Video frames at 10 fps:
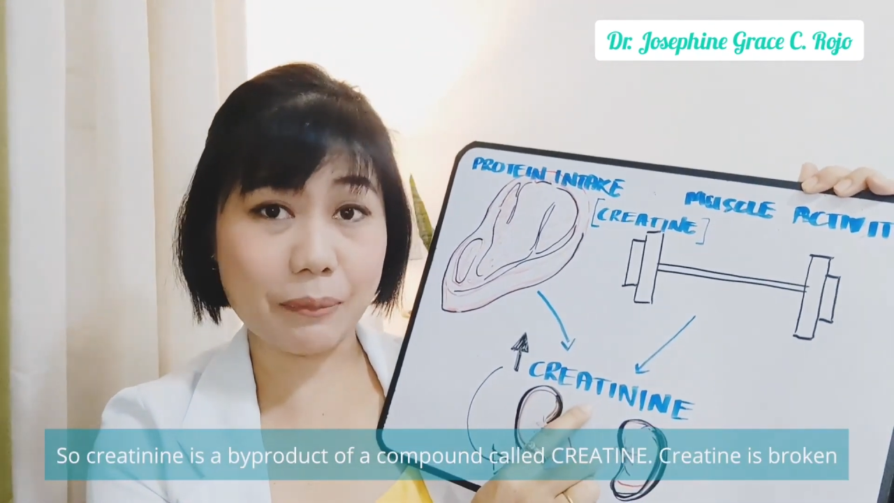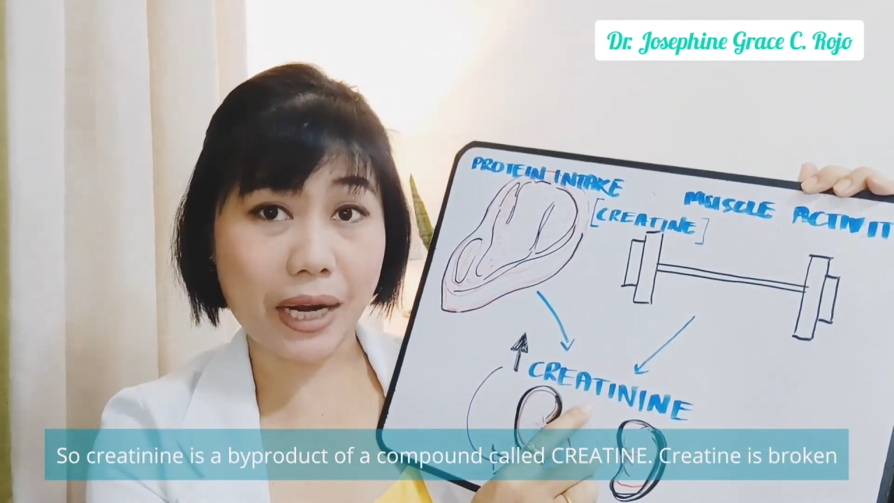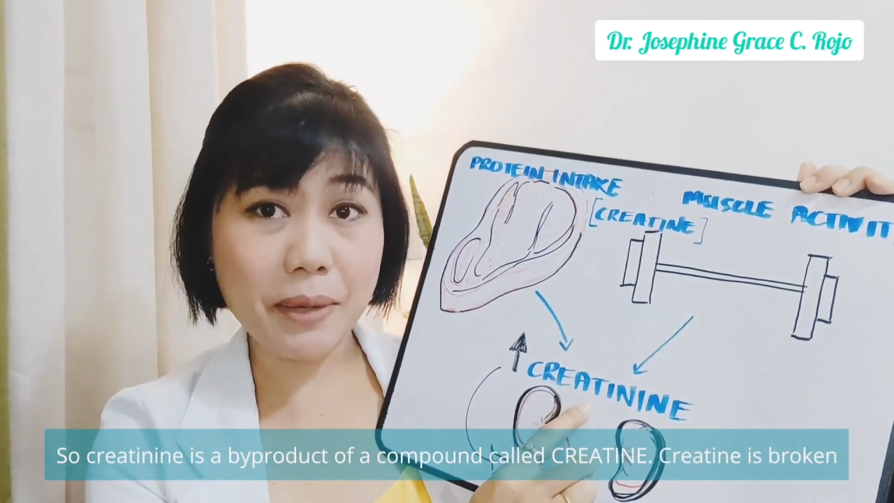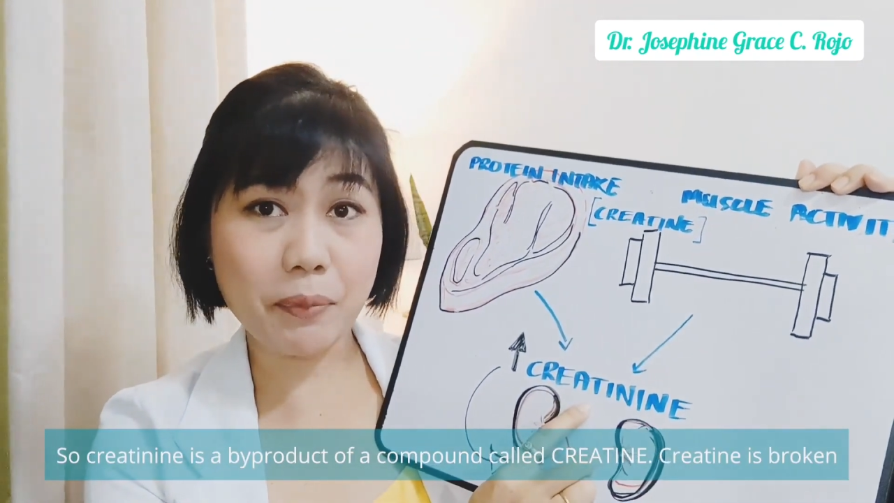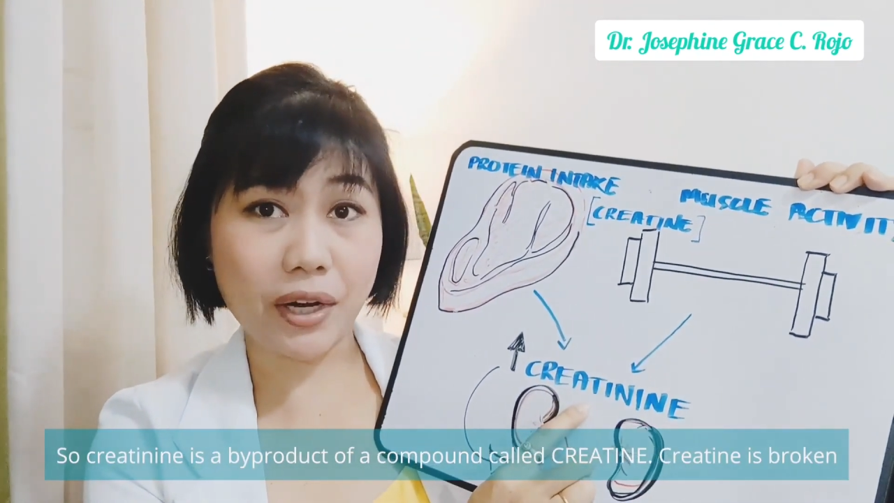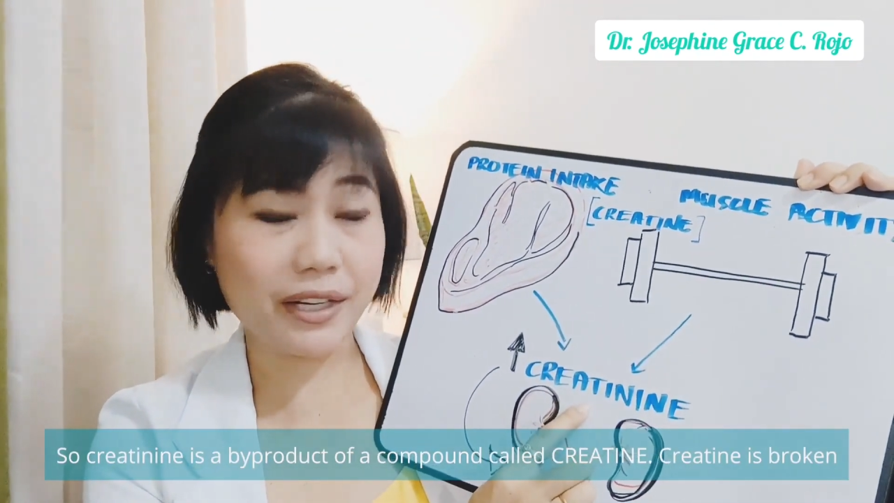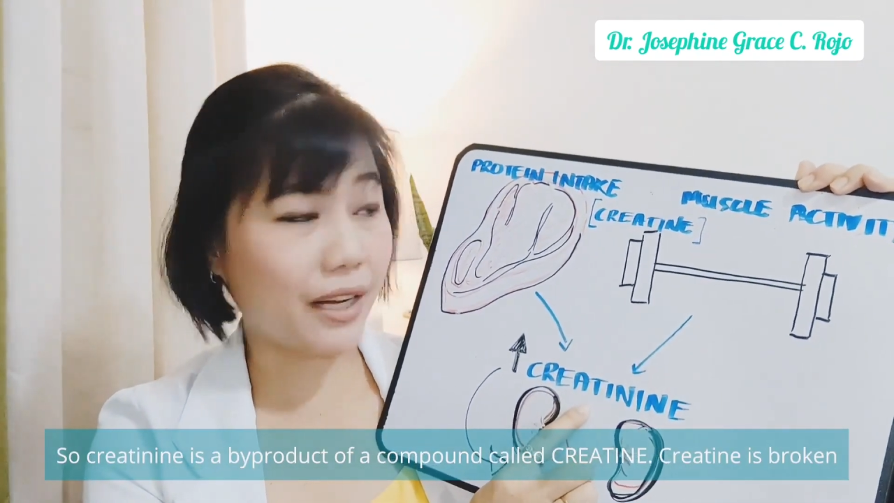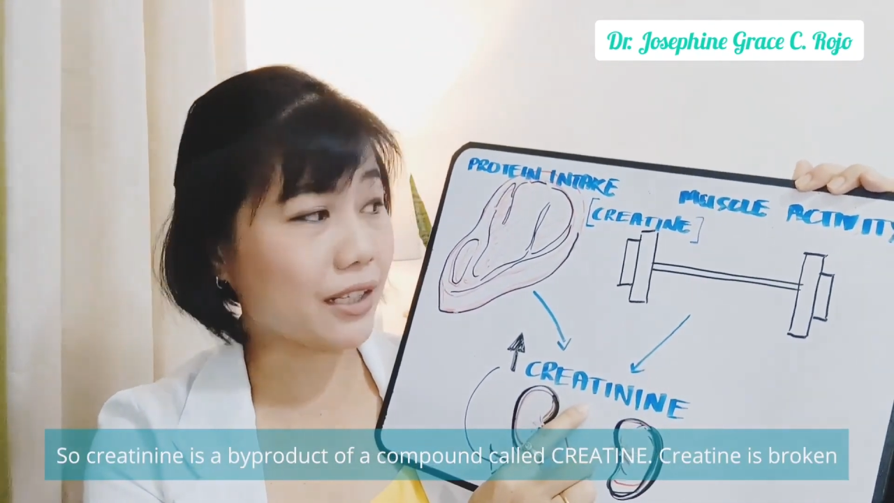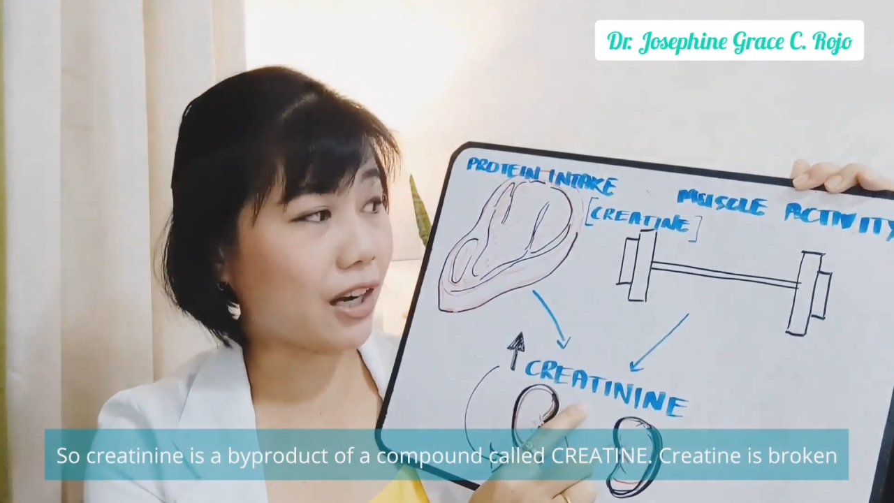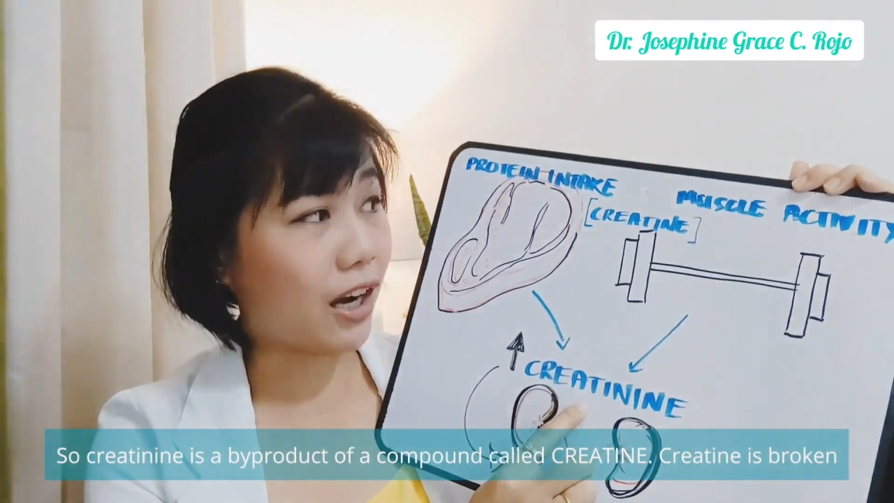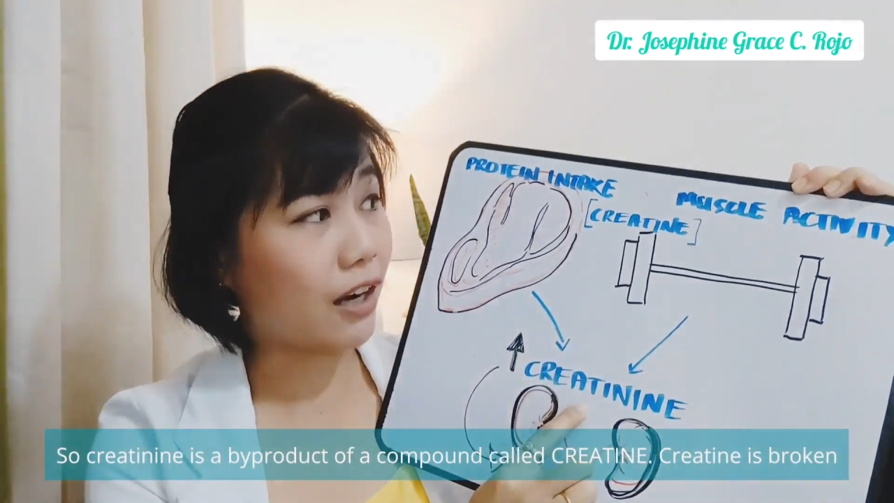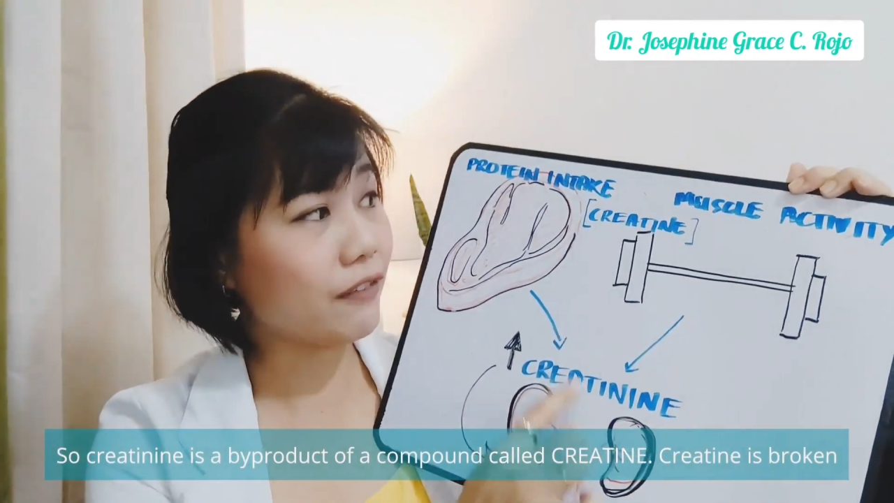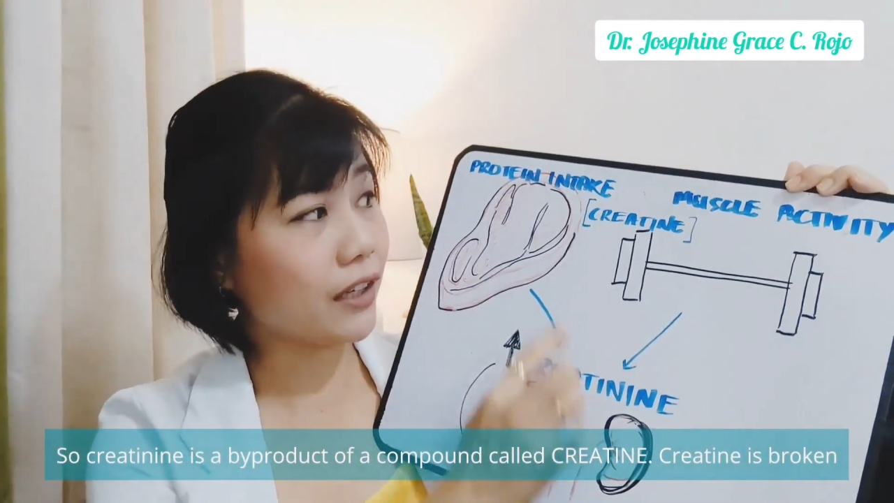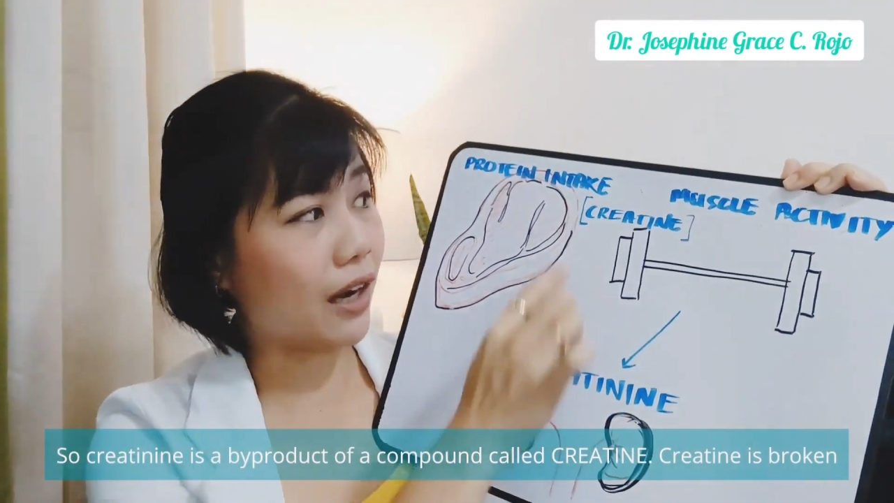byproduct of a